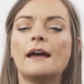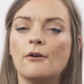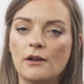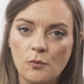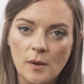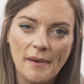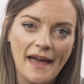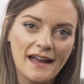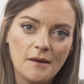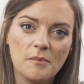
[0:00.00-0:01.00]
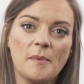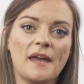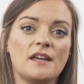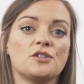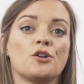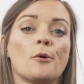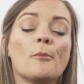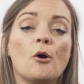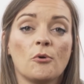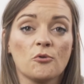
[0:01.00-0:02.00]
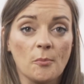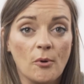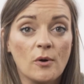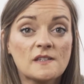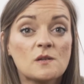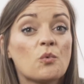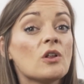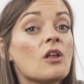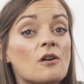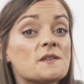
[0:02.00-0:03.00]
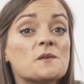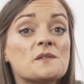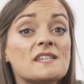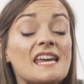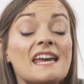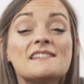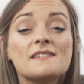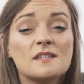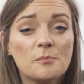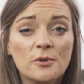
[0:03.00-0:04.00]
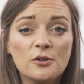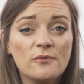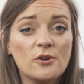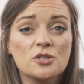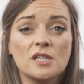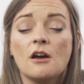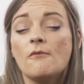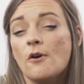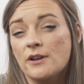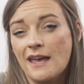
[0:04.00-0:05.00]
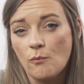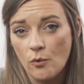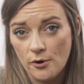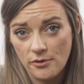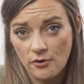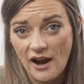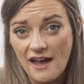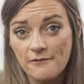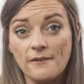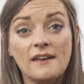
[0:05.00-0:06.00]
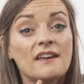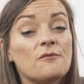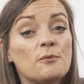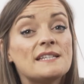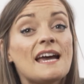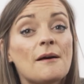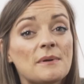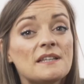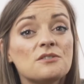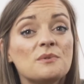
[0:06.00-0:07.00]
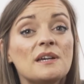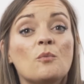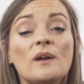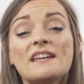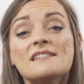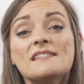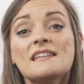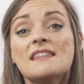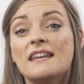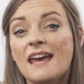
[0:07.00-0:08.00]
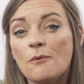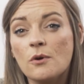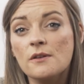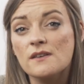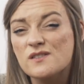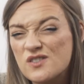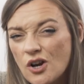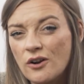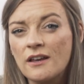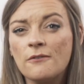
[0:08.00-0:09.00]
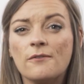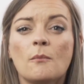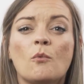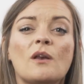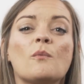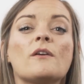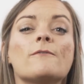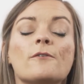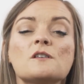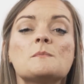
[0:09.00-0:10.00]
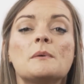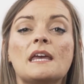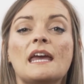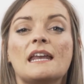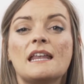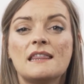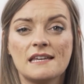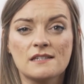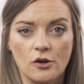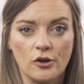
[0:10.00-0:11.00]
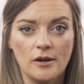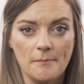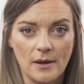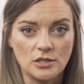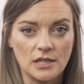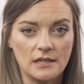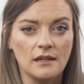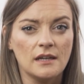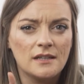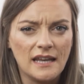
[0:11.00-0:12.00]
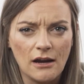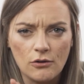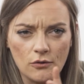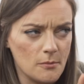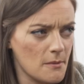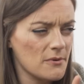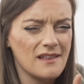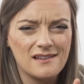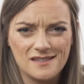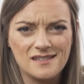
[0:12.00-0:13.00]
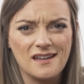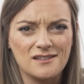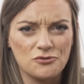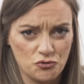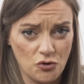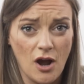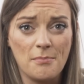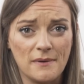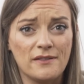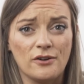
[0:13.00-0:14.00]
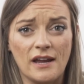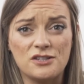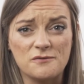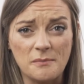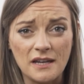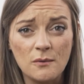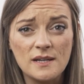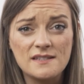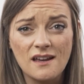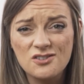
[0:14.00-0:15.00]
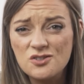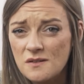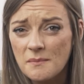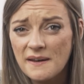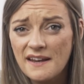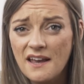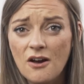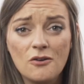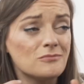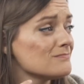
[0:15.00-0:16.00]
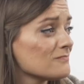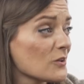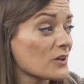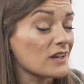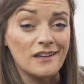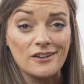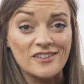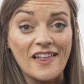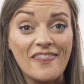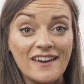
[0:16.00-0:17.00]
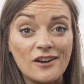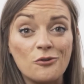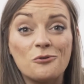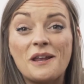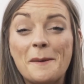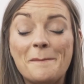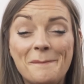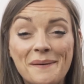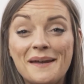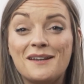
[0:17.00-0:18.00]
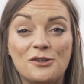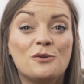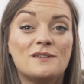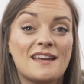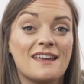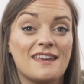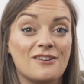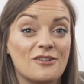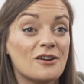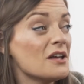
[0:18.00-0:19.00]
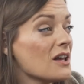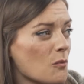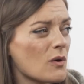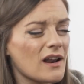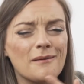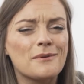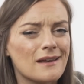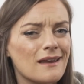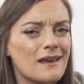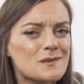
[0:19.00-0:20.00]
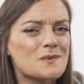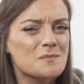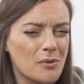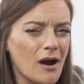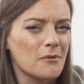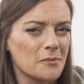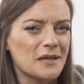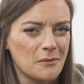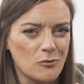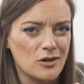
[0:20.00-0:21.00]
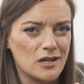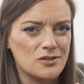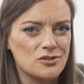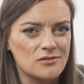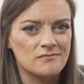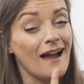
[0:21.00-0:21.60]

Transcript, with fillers: Now, if we back up a page in our mobile reports, we'll also see a simpler version of our net worth graph. If we tap into it, we can see the net worth starting from when we first began this current budget. Now, remember that sudden drop in their age of money we saw just a minute ago? looky here, they accrued a big new debt here, what I'm gonna guess was probably a mortgage.